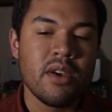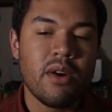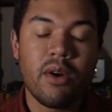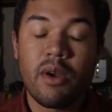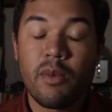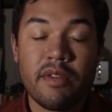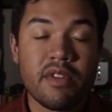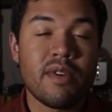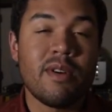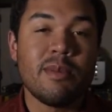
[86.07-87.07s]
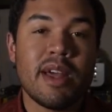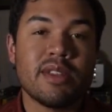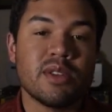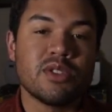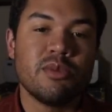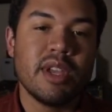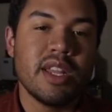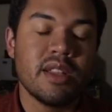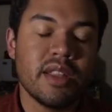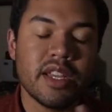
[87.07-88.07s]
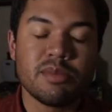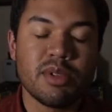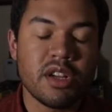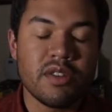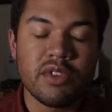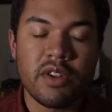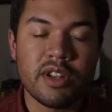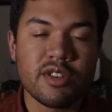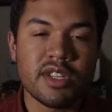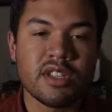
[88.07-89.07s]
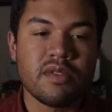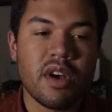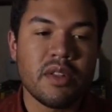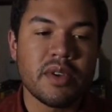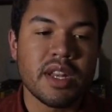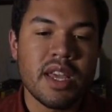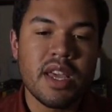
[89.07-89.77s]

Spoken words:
or wherever you're following me out on social media, links below if you're interested in following.